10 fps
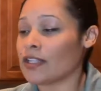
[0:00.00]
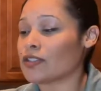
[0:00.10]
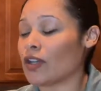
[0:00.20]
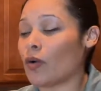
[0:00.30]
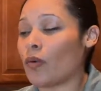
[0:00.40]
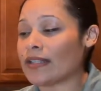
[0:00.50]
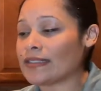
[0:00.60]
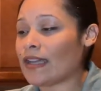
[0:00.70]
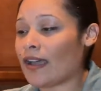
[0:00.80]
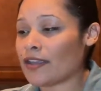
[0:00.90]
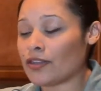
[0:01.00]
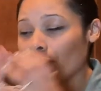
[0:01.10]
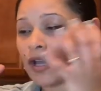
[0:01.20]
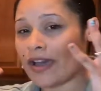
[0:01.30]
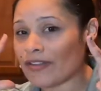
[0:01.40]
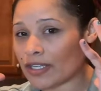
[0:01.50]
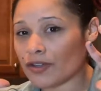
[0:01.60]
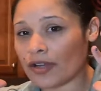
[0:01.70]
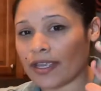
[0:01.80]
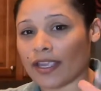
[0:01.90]
So once you have it in
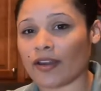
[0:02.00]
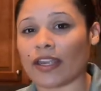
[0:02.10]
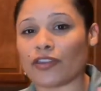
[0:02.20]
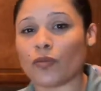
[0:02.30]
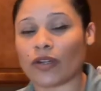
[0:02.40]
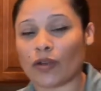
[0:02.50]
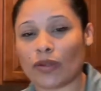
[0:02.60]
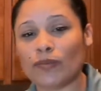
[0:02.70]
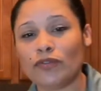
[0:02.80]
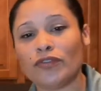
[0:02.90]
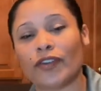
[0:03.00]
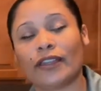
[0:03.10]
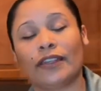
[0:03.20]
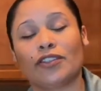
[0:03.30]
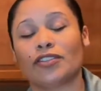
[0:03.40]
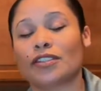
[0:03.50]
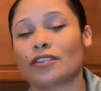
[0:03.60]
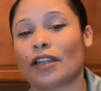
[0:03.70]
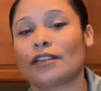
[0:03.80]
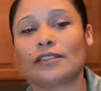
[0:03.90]
your hair and you wanna remove it, then you're just
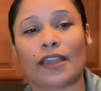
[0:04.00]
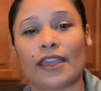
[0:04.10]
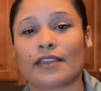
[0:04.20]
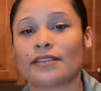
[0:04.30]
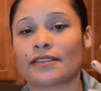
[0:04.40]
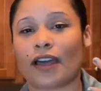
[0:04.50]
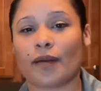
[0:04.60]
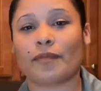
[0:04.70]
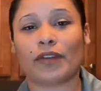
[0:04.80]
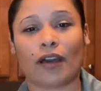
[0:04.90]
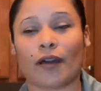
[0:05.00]
gonna take some,